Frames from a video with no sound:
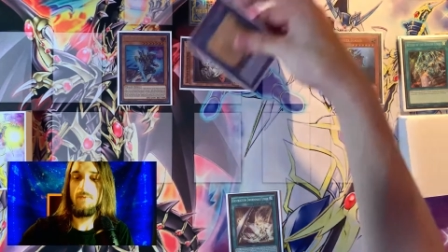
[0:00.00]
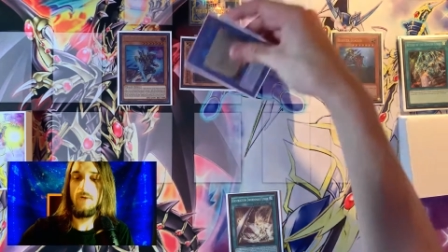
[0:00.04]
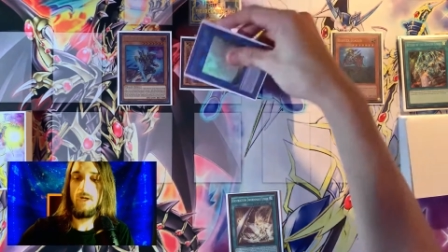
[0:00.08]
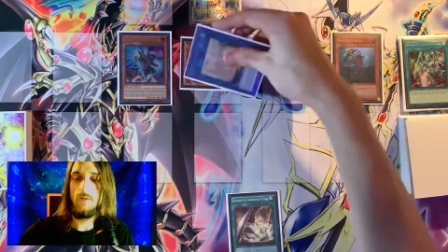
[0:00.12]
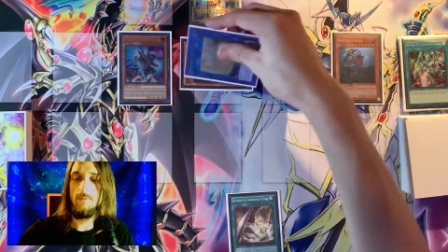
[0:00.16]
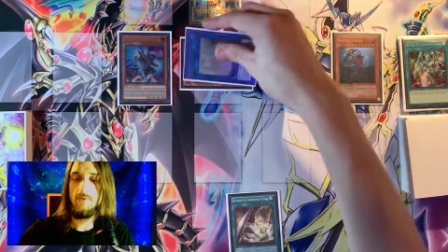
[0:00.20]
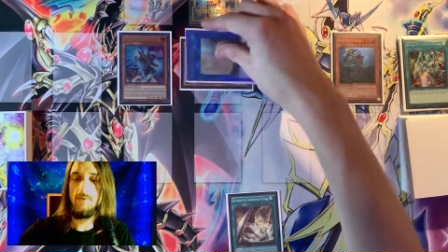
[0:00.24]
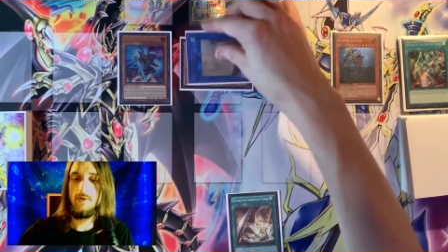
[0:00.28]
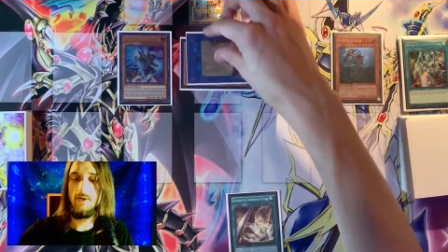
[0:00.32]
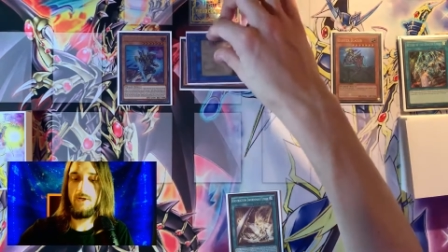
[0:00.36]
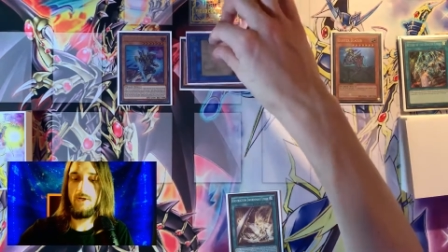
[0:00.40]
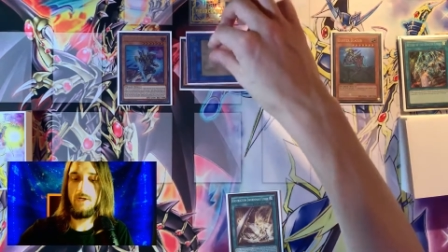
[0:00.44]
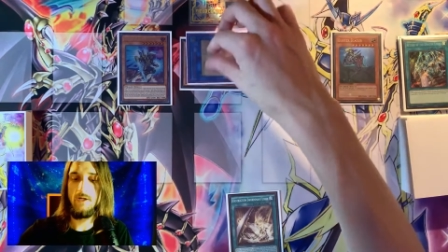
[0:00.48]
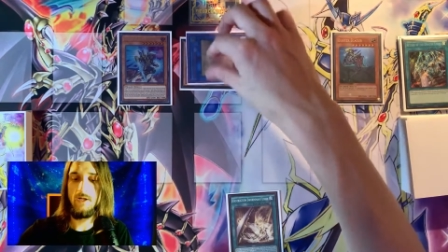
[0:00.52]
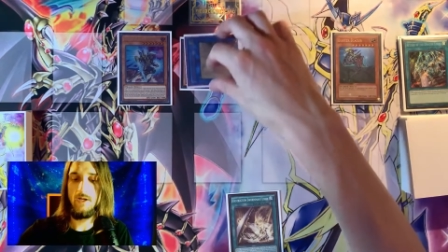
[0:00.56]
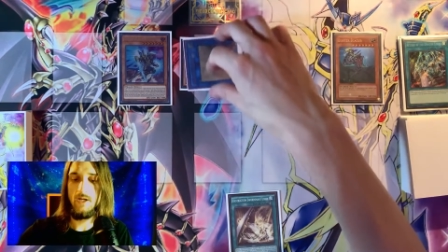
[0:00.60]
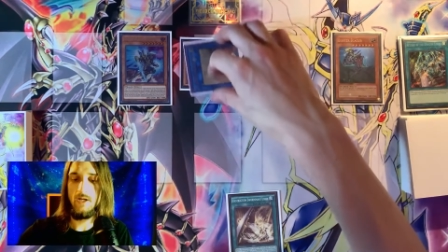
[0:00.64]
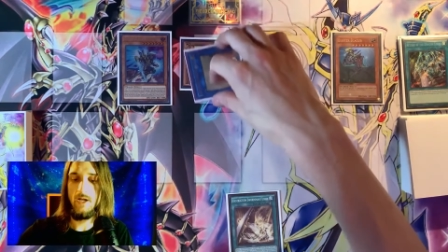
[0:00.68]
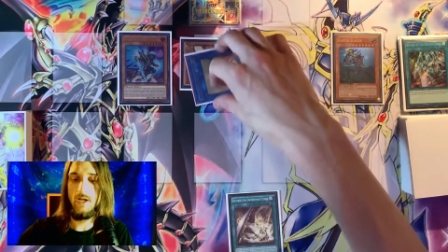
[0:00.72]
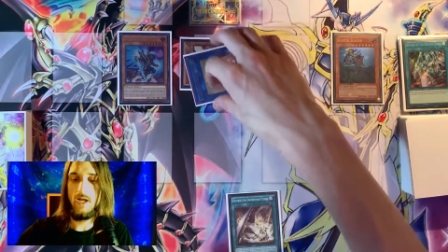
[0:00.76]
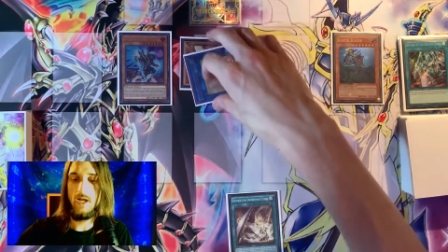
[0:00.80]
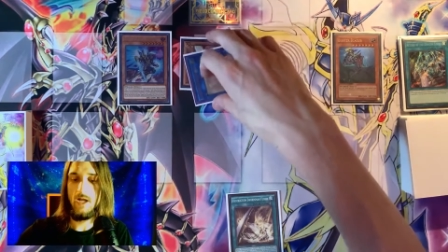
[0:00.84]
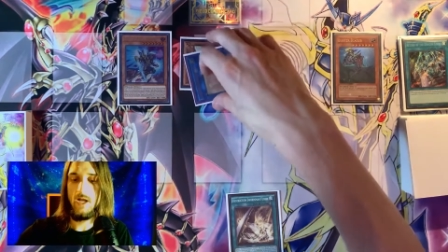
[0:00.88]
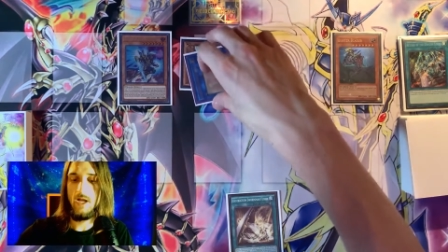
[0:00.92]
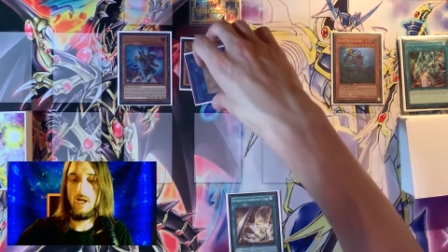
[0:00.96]
up here,
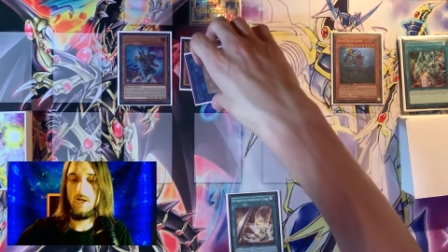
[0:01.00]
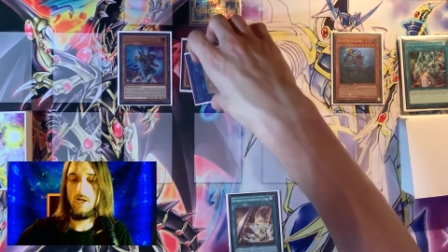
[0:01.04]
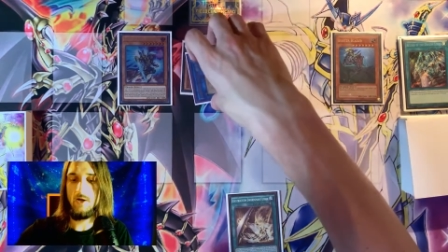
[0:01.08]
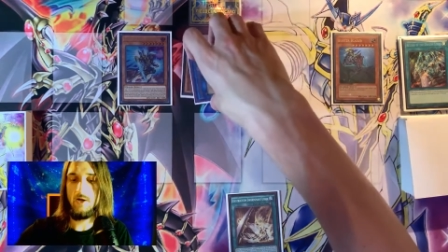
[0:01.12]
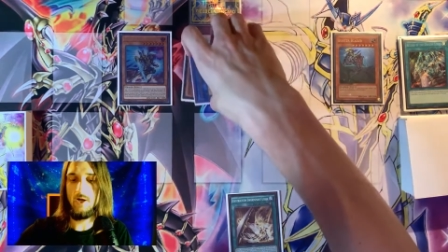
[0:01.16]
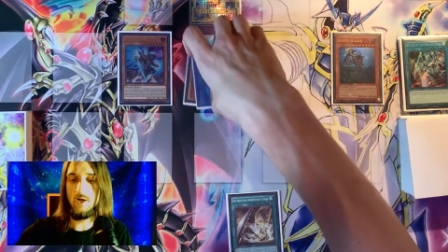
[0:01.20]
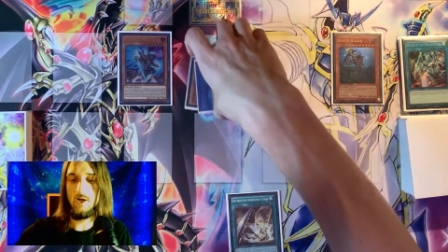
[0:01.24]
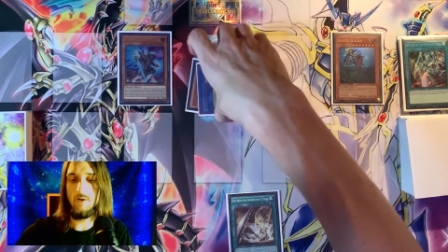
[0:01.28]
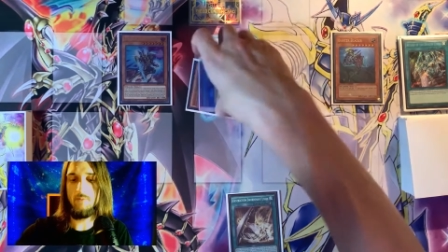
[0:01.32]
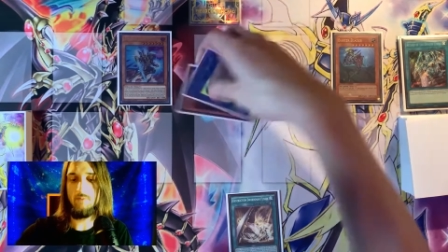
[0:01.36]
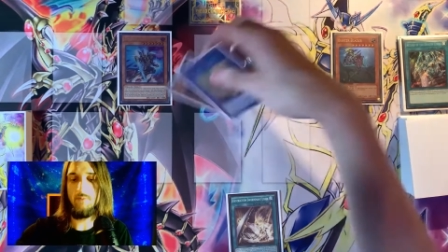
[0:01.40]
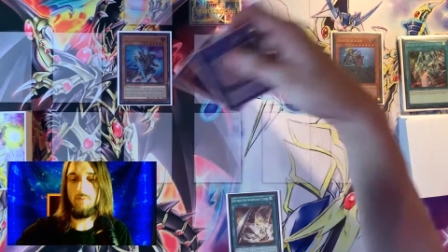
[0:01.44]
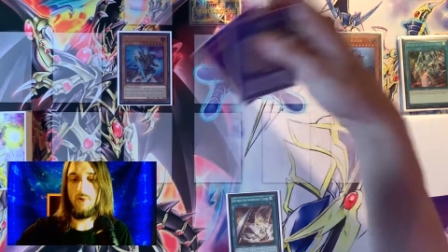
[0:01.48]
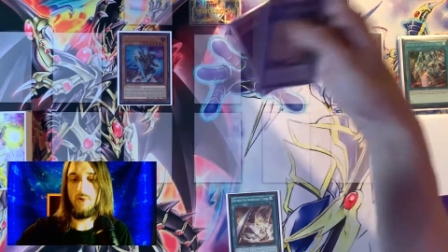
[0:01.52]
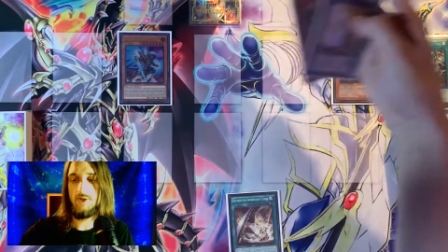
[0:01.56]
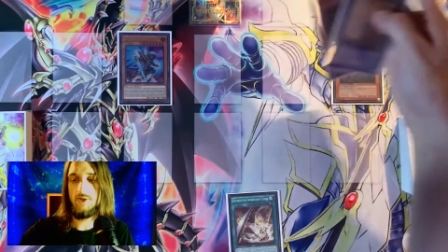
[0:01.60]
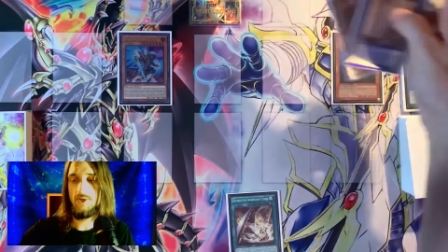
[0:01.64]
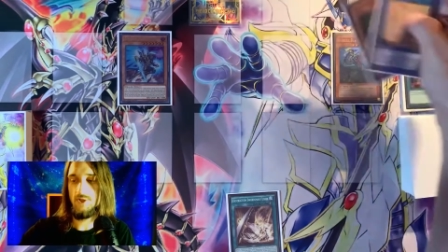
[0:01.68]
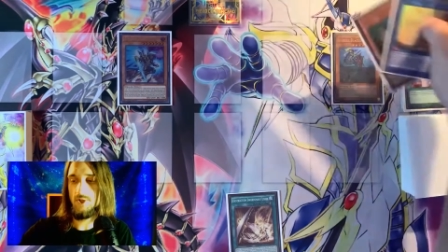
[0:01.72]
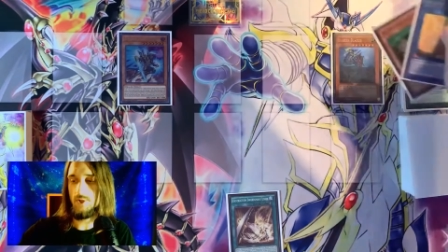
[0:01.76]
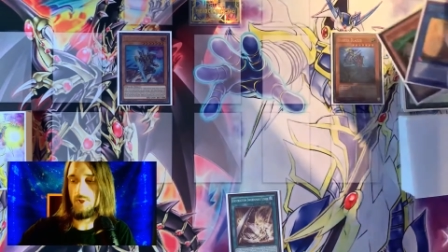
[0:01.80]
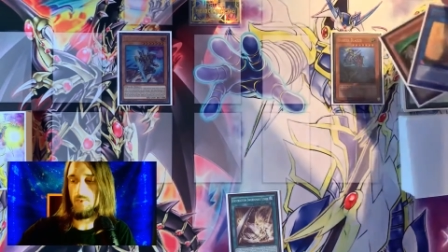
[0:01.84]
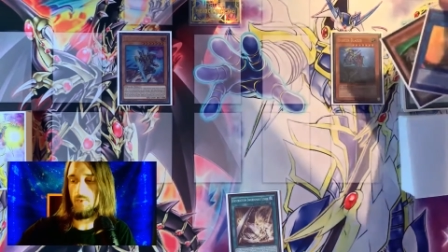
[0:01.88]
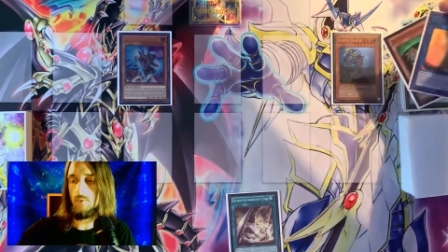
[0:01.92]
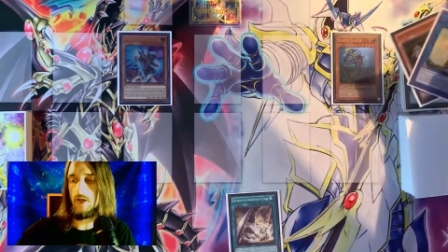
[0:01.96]
and our
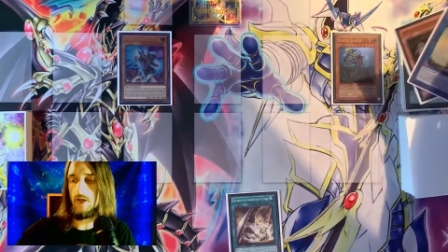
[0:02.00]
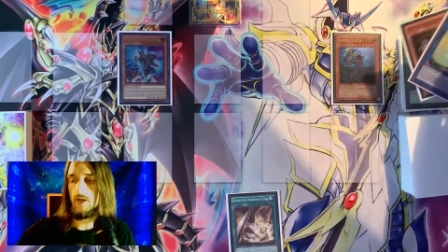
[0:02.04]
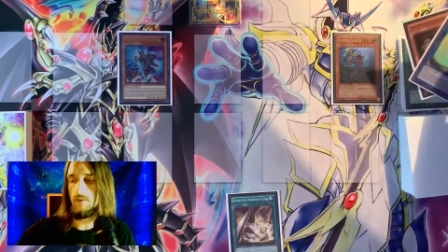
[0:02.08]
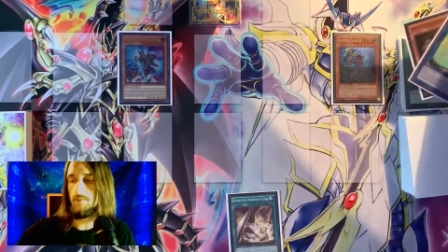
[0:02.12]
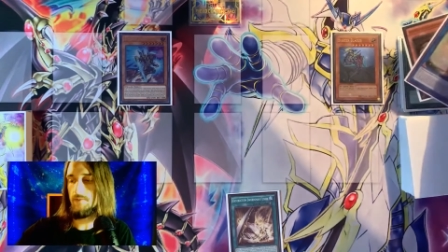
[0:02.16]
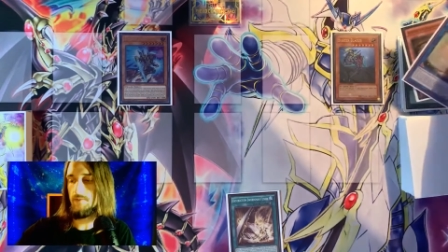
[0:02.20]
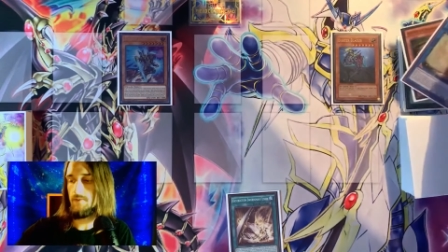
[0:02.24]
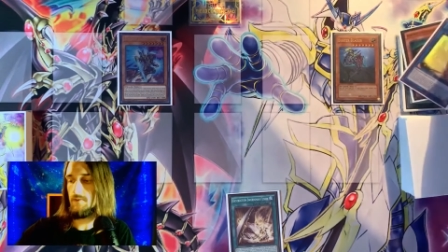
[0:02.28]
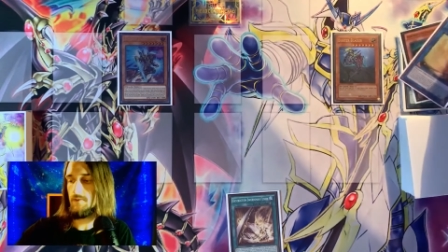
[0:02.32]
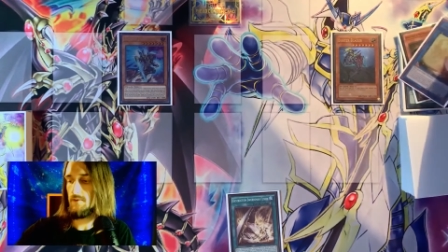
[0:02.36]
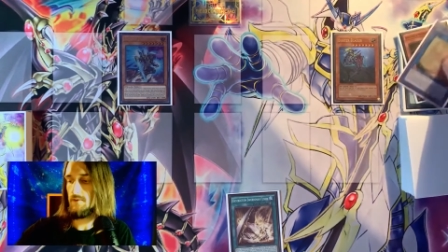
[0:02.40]
Buster Whelp.